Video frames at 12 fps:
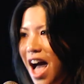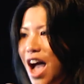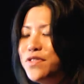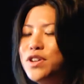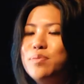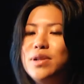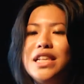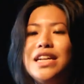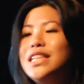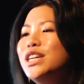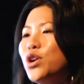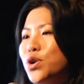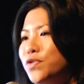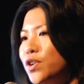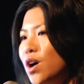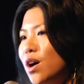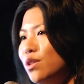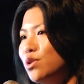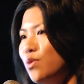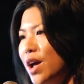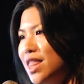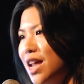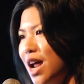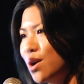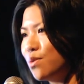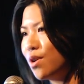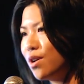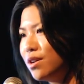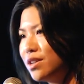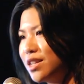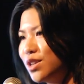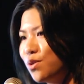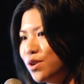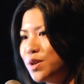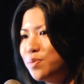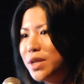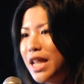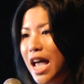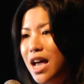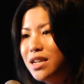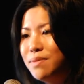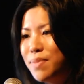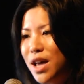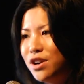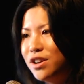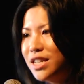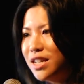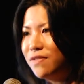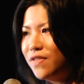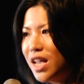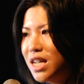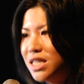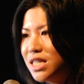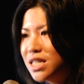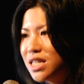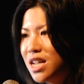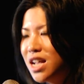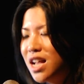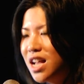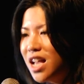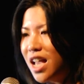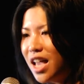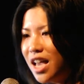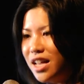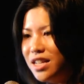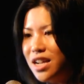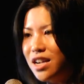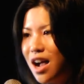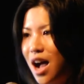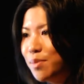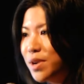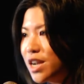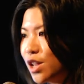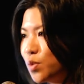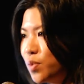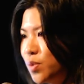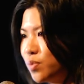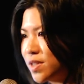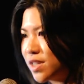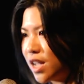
I've completely overhauled the way that I work in order to plan better in advance and accommodate other people's